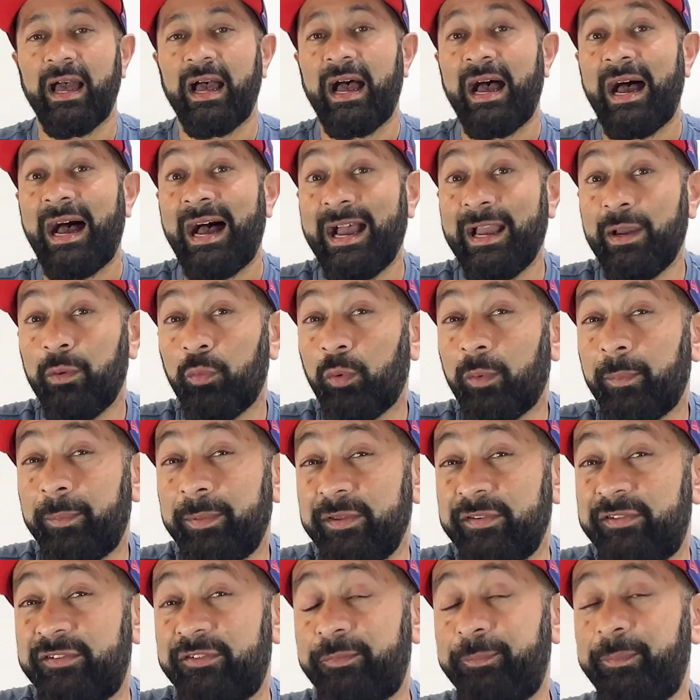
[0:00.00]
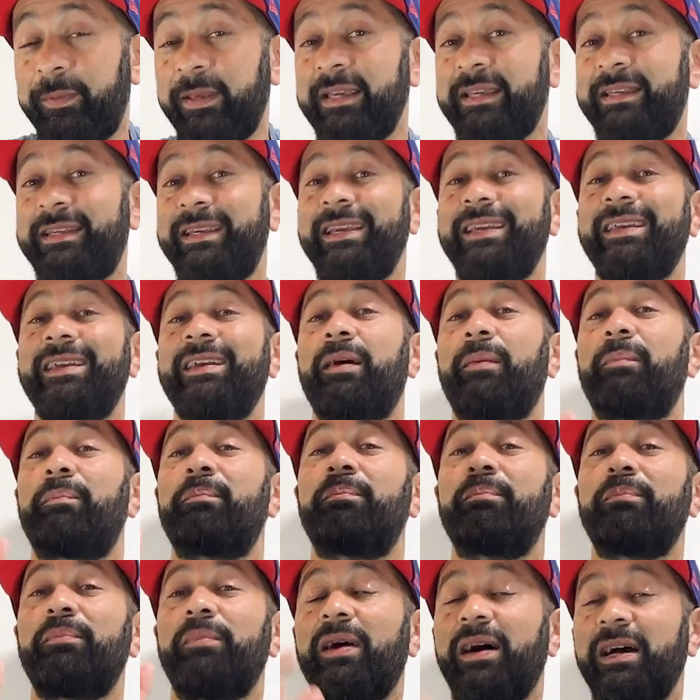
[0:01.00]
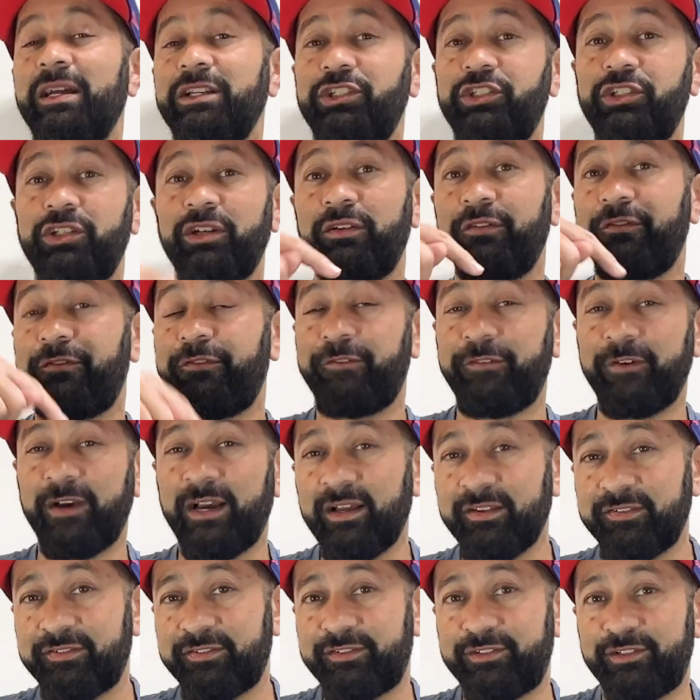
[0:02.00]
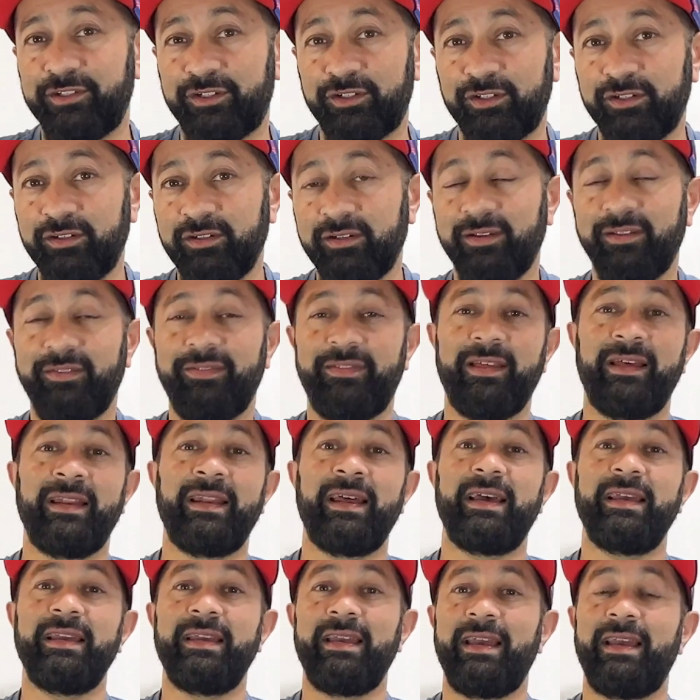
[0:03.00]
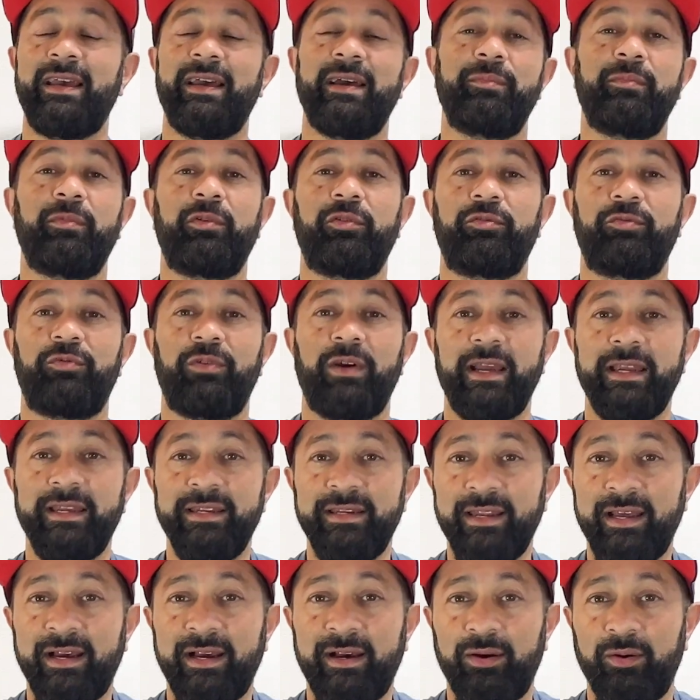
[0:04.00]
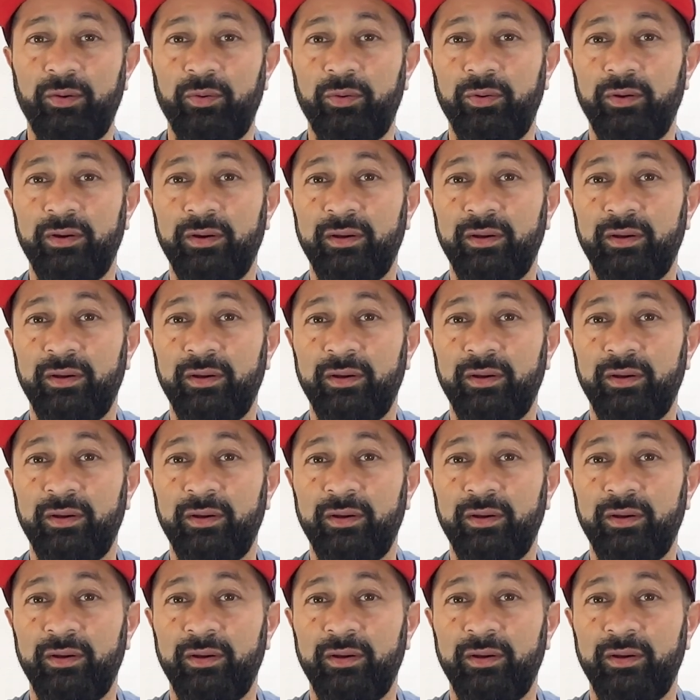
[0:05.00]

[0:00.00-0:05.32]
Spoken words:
I will be speaking much faster than I am right now.